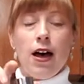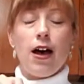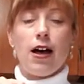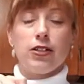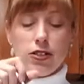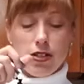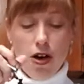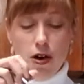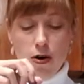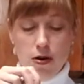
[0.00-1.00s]
Uh,
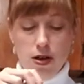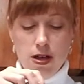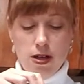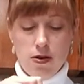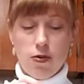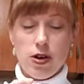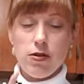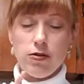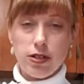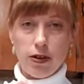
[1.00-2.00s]
so, what
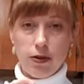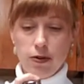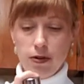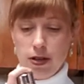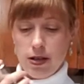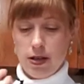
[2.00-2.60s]
you do